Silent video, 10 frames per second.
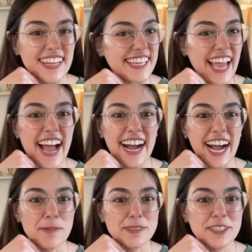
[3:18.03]
Yeah,
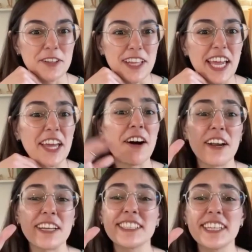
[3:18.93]
absolutely. And
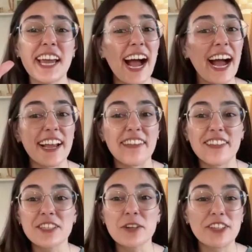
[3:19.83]
honestly, I get
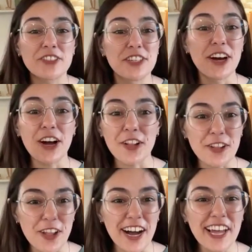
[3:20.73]
this question a
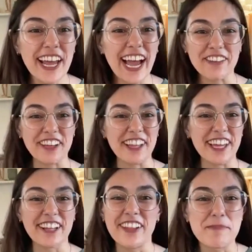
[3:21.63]
lot. I feel
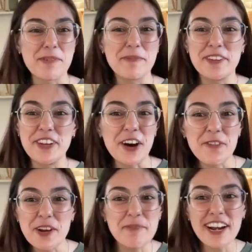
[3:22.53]
like a lot of people know
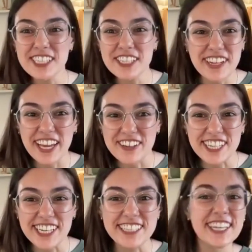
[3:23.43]
what a productivity coach
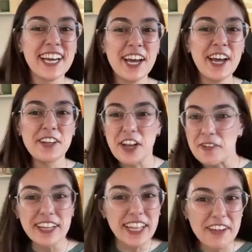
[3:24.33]
is, know
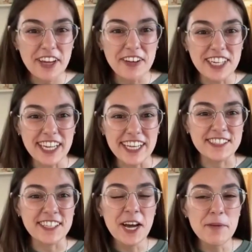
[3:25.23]
what a life coach
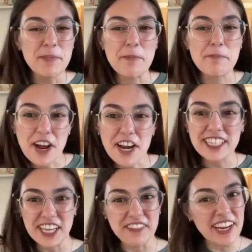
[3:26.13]
is, but a
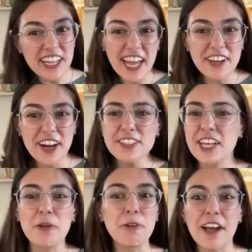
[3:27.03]
productivity life coach,
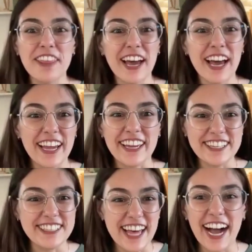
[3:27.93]
like what the heck
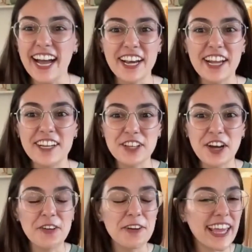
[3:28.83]
is that? And I
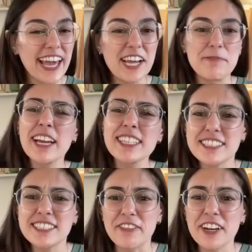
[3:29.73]
so get it because it's
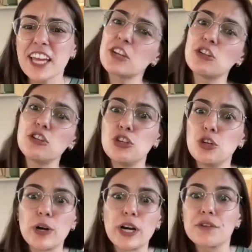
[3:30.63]
definitely a
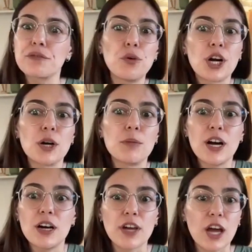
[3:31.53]
newer form
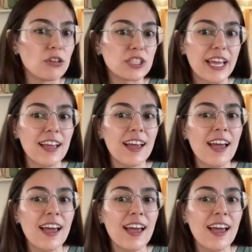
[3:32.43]
of coaching.